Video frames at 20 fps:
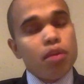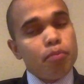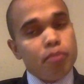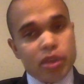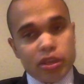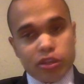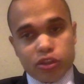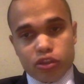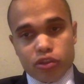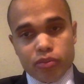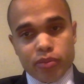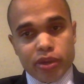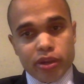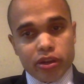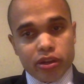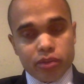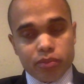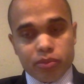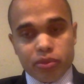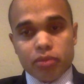
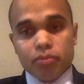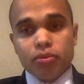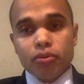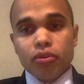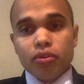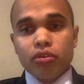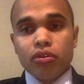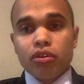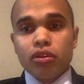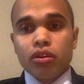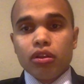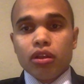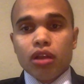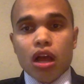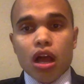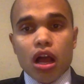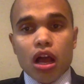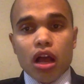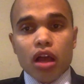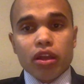Mesoamerican people,
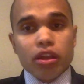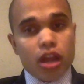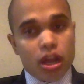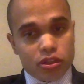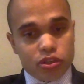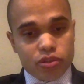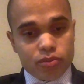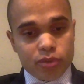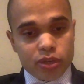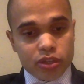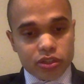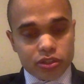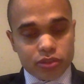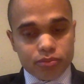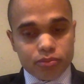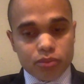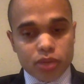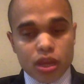not so much.